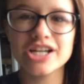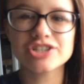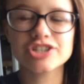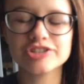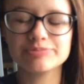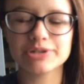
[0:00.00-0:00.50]

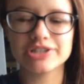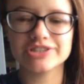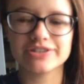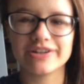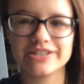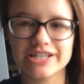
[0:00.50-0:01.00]
just because
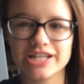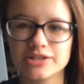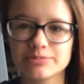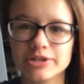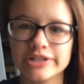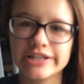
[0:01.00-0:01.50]
I've had to get up
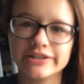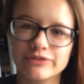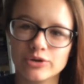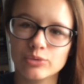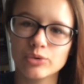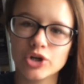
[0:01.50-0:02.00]
early
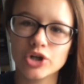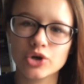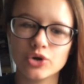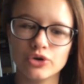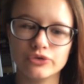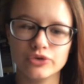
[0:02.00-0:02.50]
for work
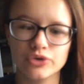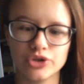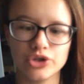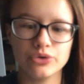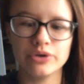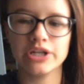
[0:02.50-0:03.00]
or for
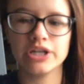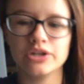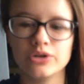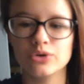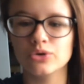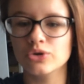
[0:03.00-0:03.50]
uni
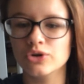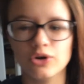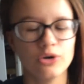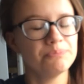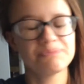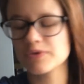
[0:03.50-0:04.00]

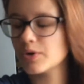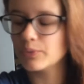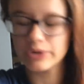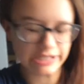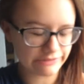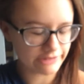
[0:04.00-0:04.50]
or
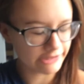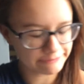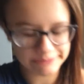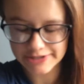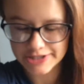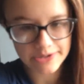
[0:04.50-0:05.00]
whatever I've
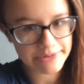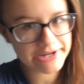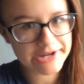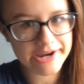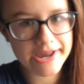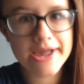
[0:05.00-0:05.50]
been
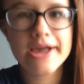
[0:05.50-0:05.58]
doing.